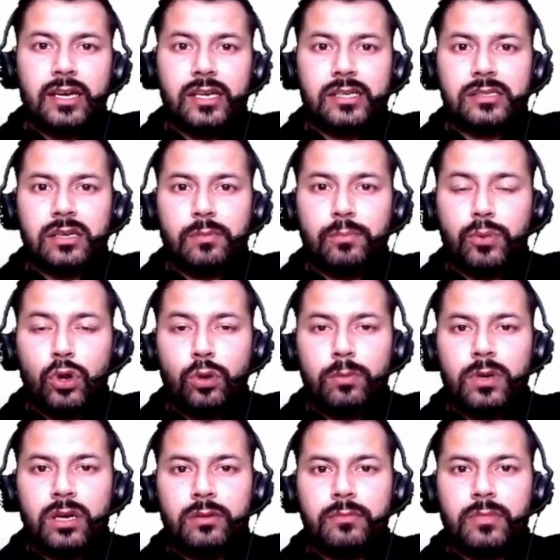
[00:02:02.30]
is a
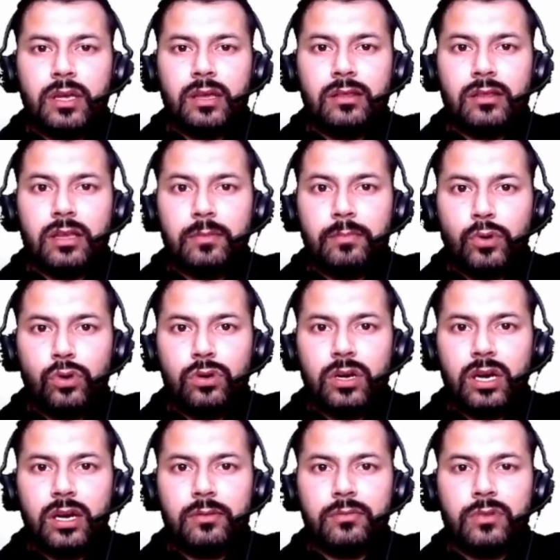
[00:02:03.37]
problem in the
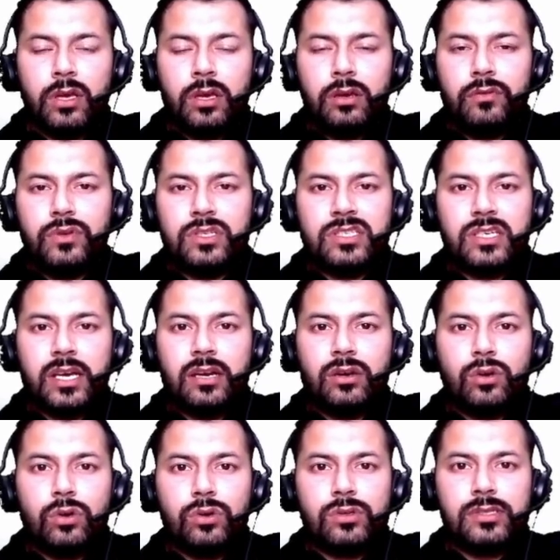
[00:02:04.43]
program which can
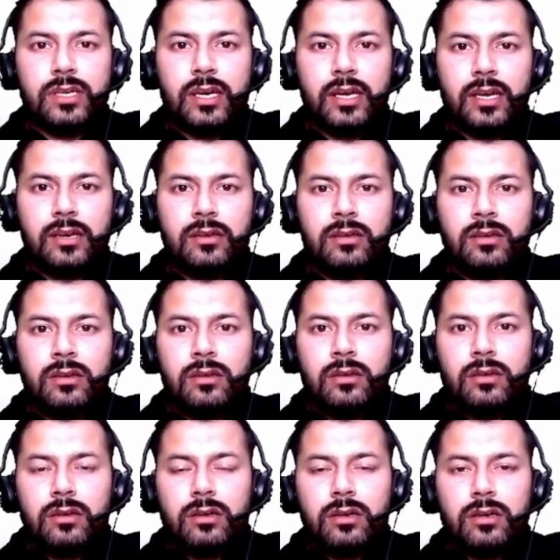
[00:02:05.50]
cause an
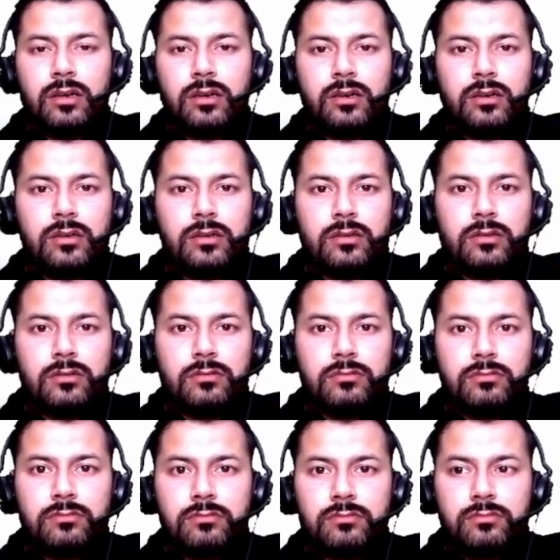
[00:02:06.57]
uh,
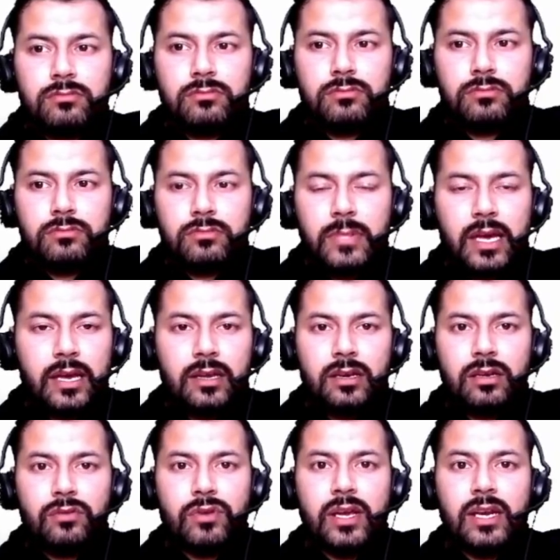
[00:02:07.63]

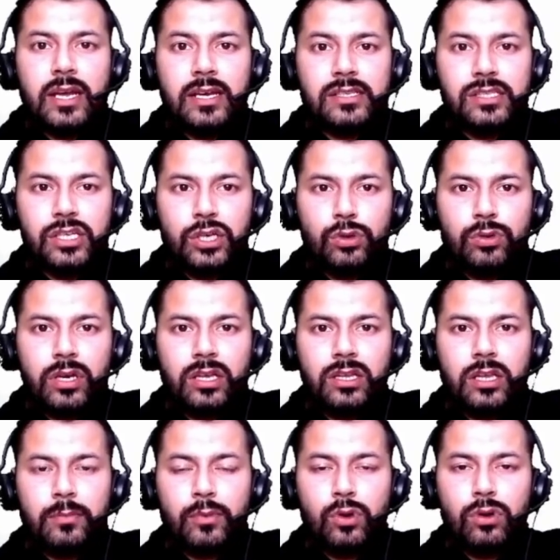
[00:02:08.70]
error while executing
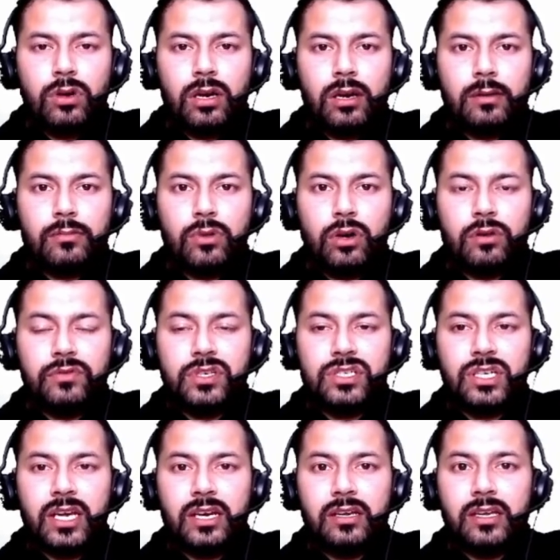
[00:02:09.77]
the program, or
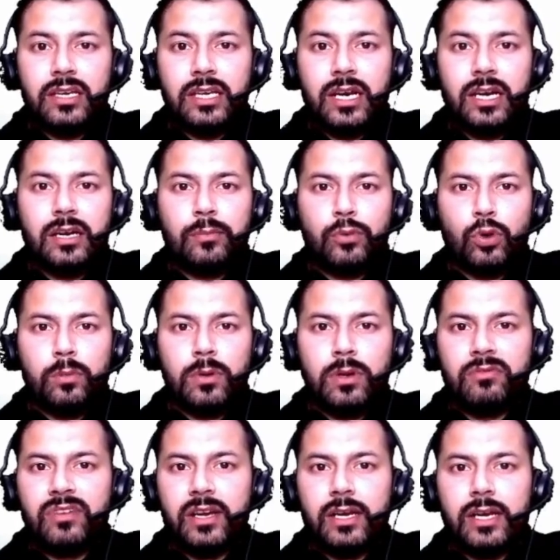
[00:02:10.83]
which can create a
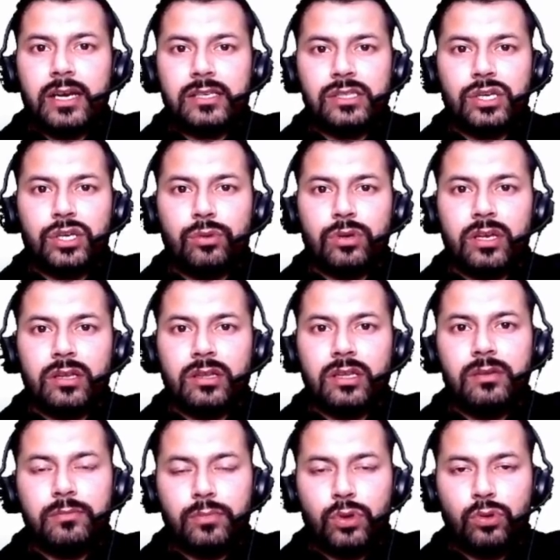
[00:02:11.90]
problem while executing
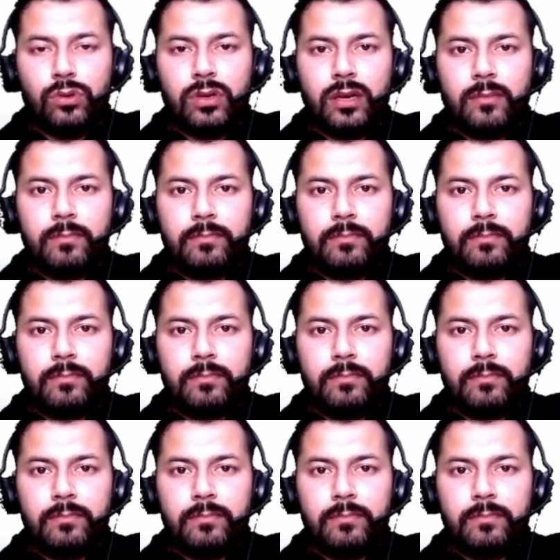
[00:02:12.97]
the program.